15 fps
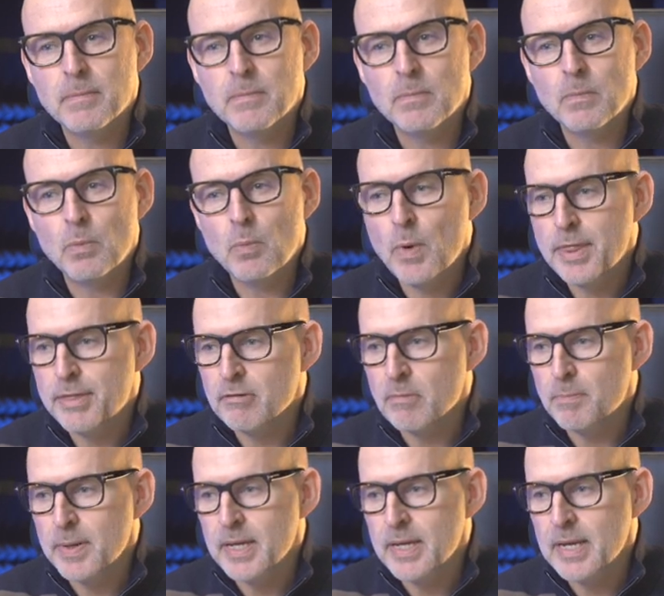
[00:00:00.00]
Whether it
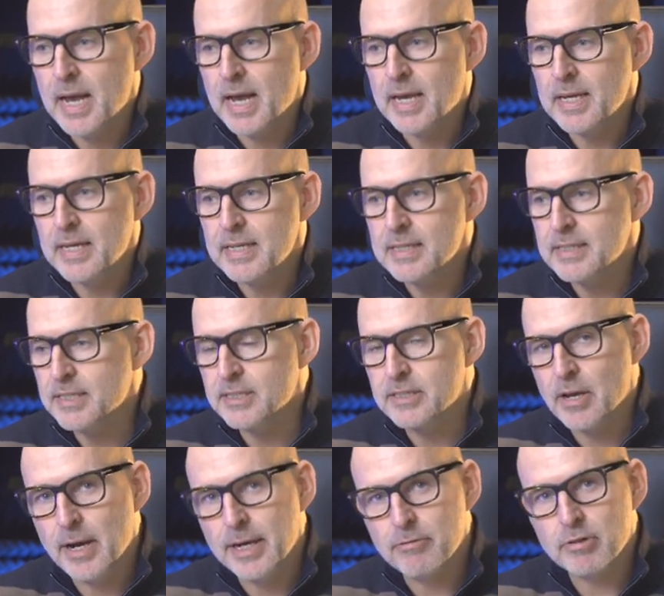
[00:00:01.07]
be a
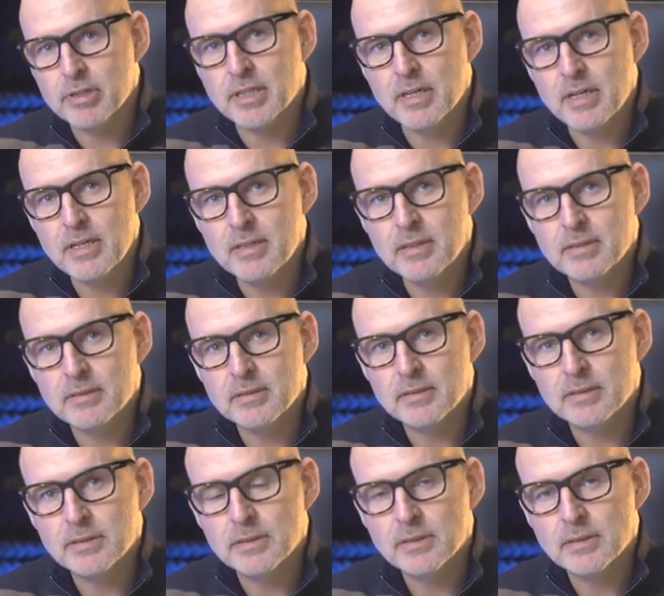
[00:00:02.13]
side return
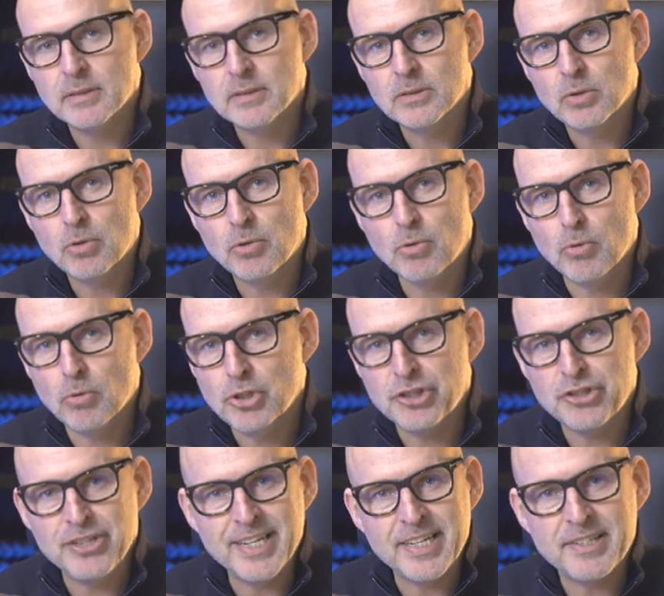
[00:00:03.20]
or just
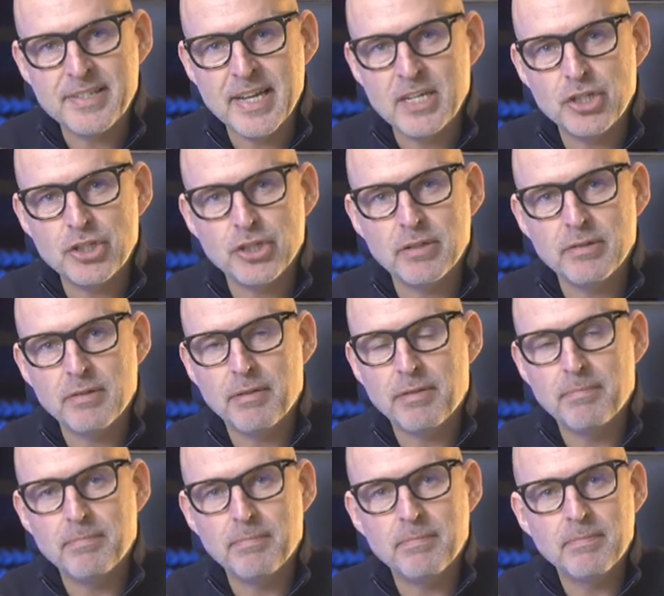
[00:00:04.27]
an extension
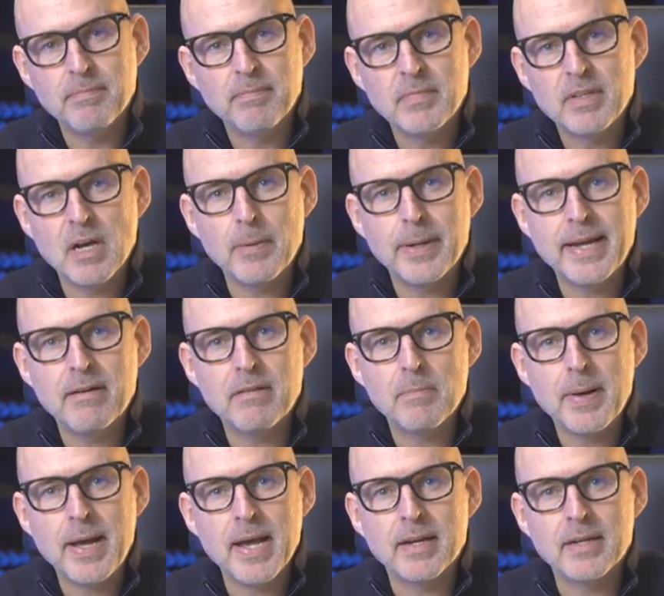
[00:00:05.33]
going out the
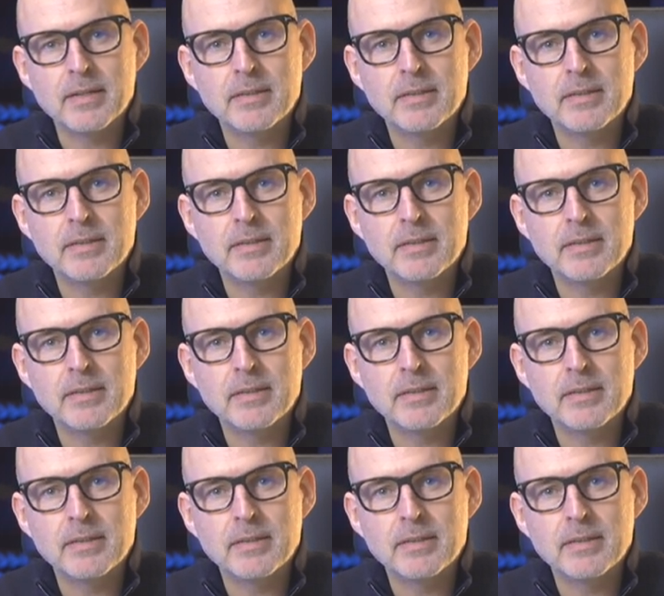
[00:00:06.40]
back